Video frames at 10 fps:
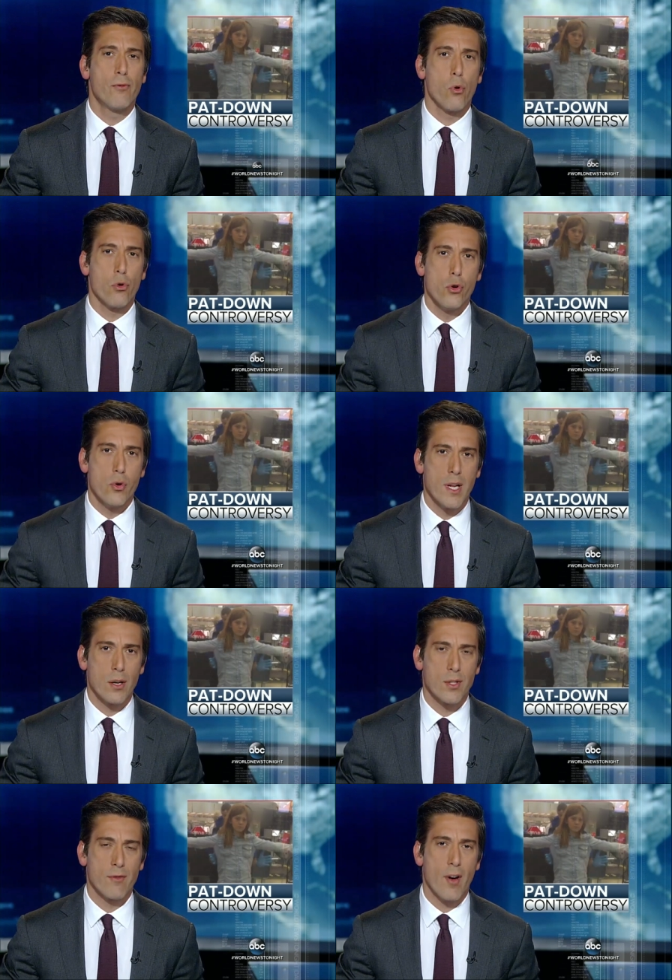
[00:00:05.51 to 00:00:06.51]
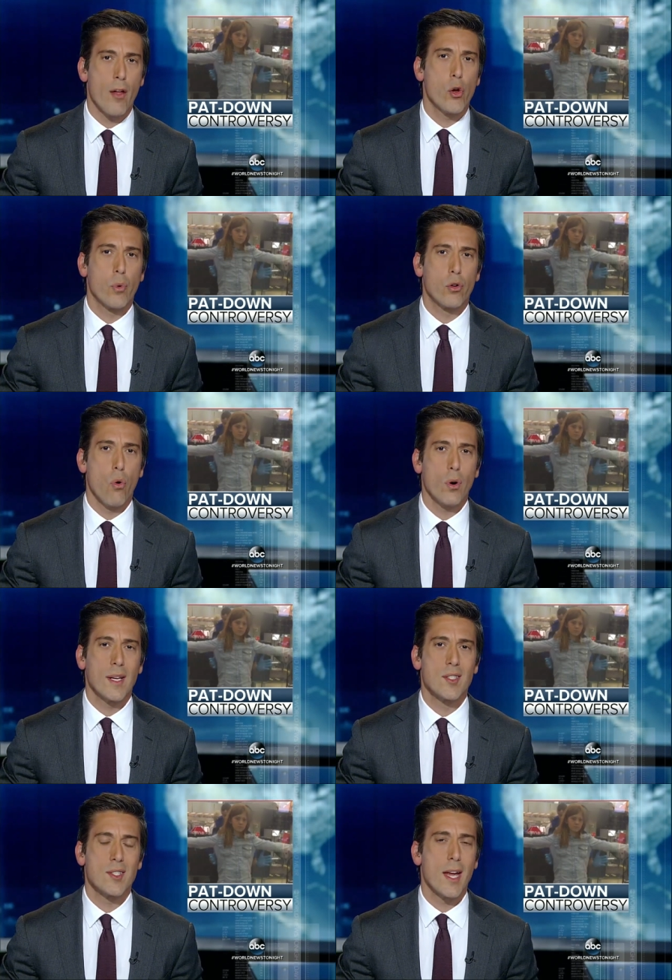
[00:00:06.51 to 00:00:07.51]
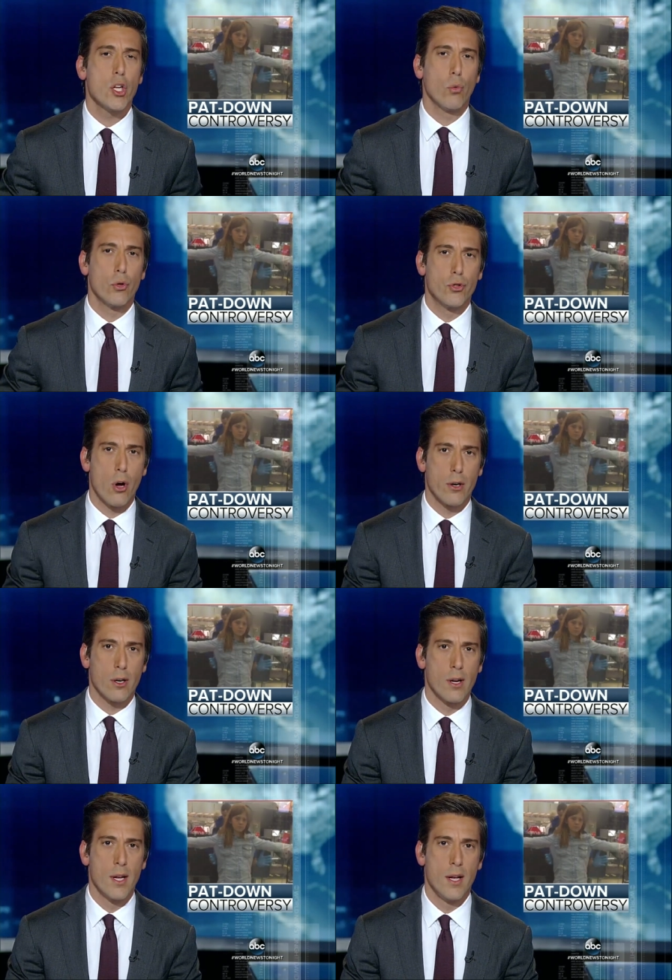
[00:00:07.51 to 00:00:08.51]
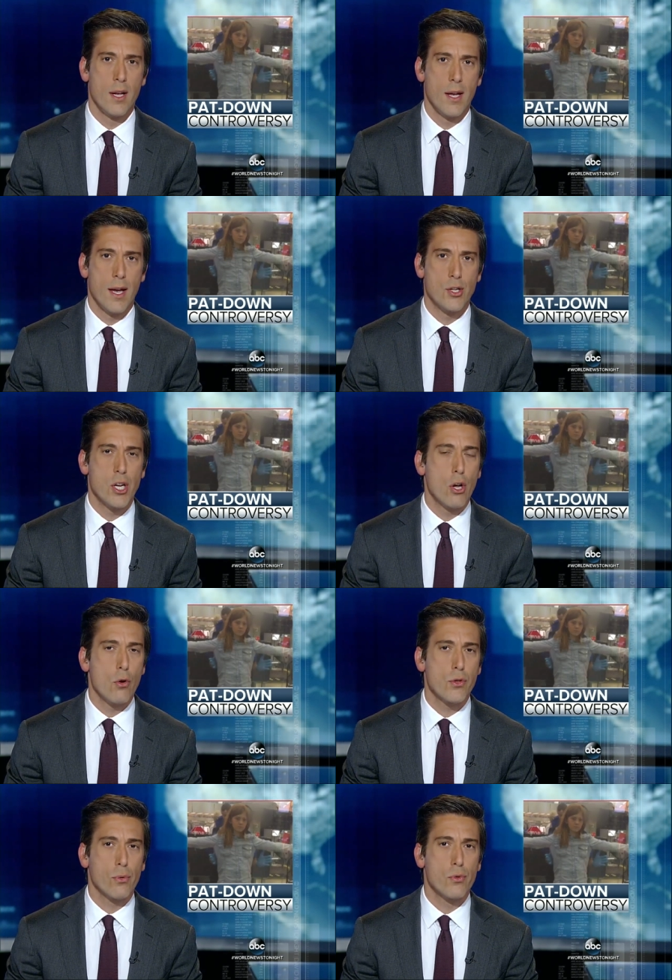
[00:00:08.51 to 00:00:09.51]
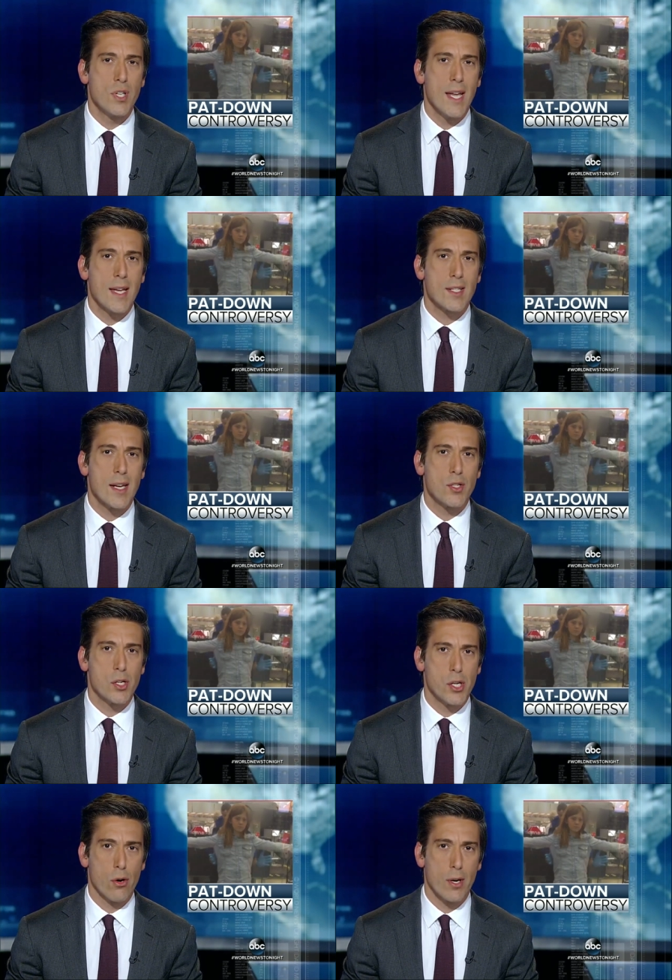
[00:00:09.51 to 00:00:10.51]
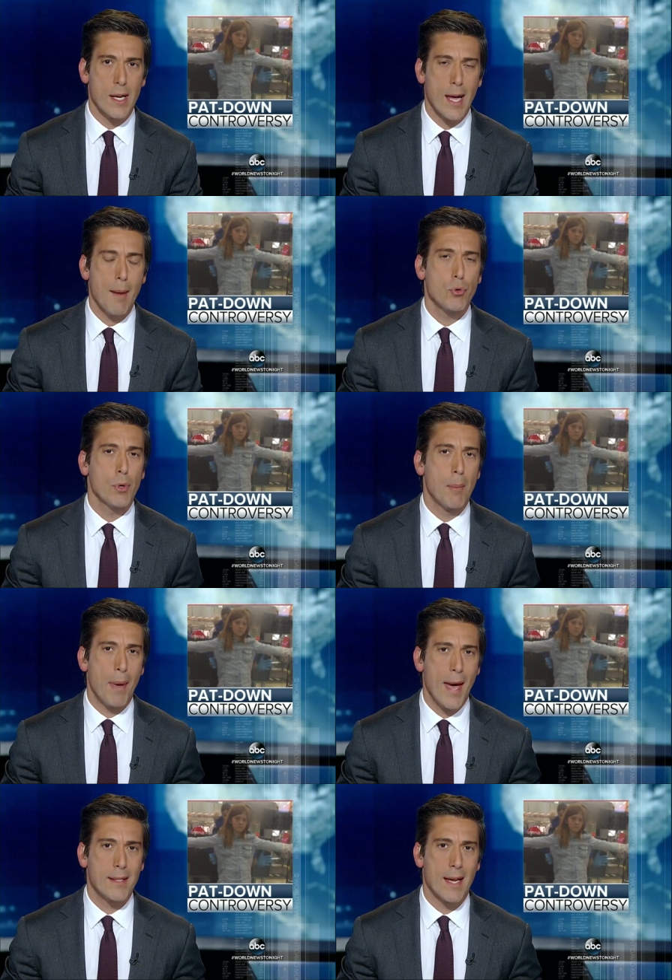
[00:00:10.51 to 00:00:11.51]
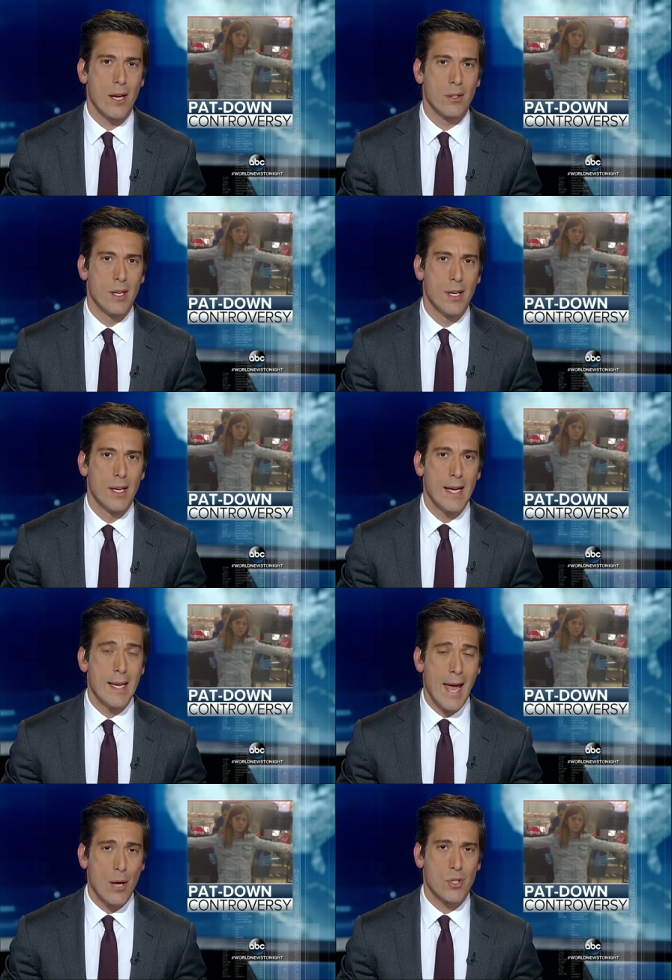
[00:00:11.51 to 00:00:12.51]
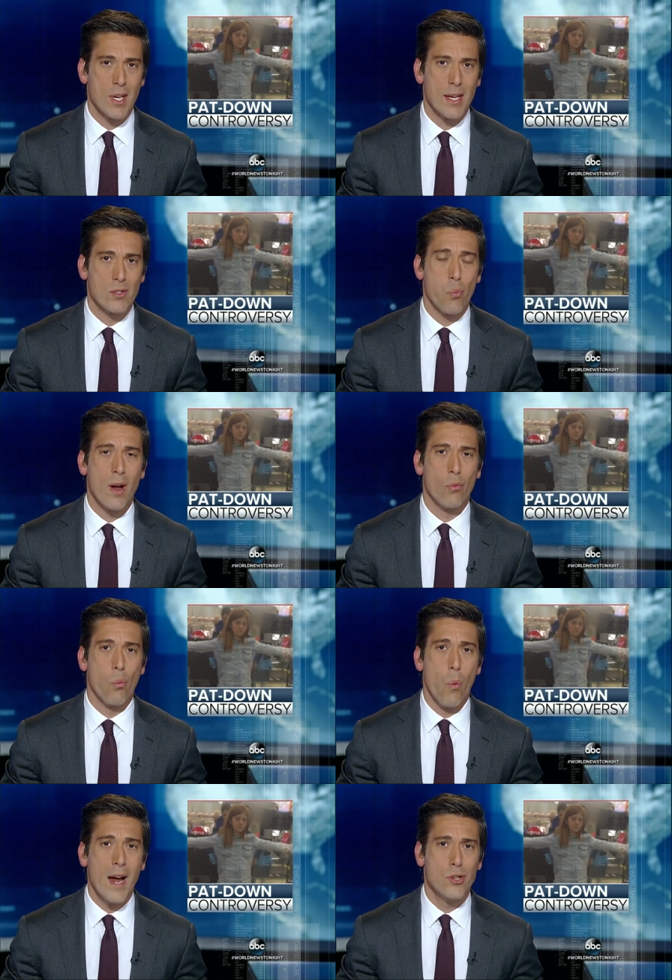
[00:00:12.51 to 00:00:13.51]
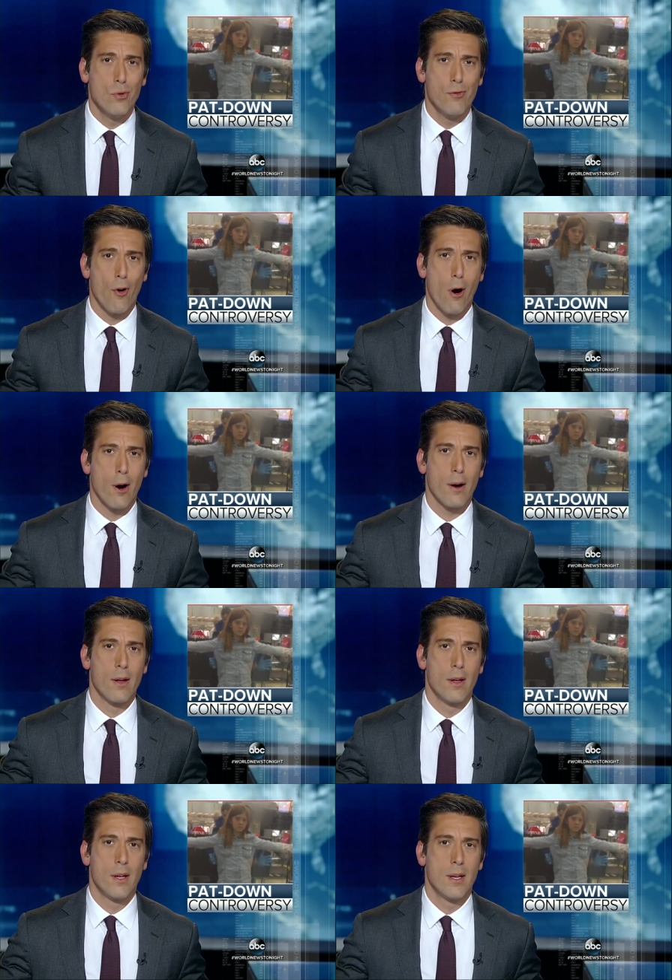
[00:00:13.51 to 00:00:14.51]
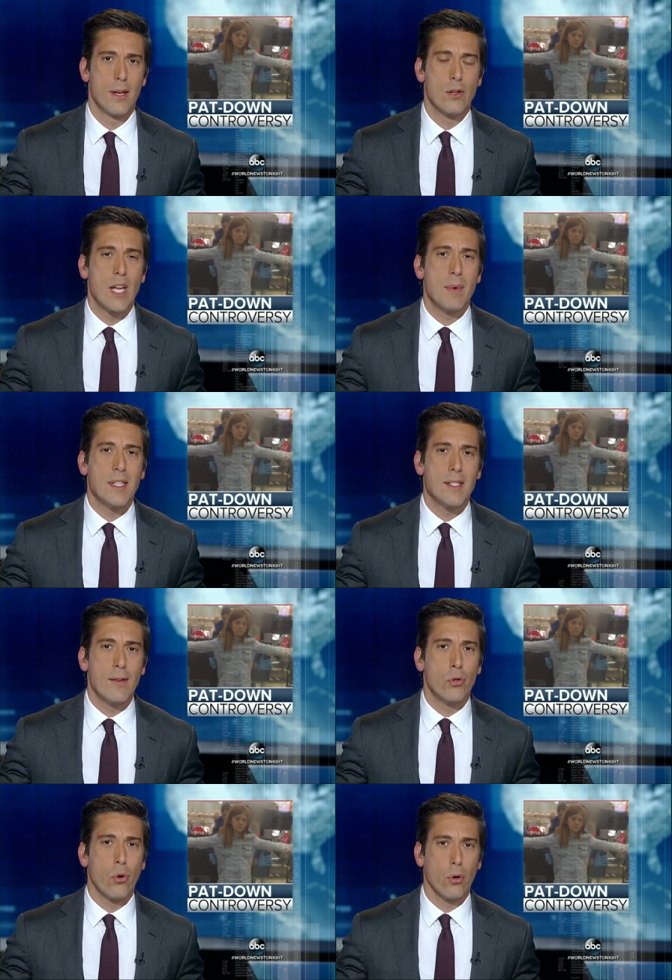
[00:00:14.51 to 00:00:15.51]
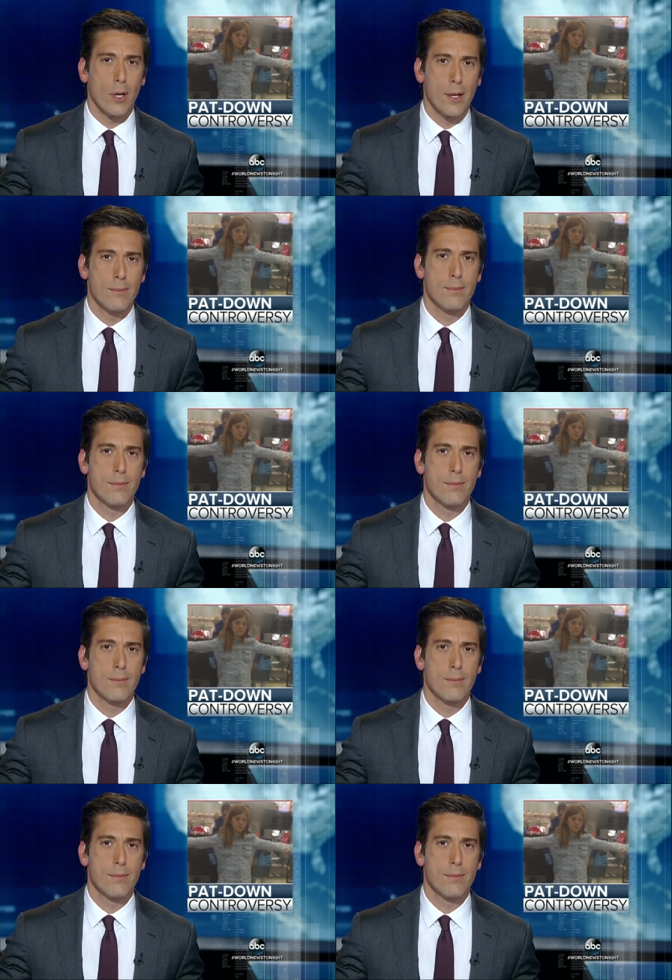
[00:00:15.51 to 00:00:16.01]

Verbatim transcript: before New Year's, a father recording his 10 year old daughter as she goes through TSA security, capturing a pat down he now says went way too far. Here's ABC's David Kerley.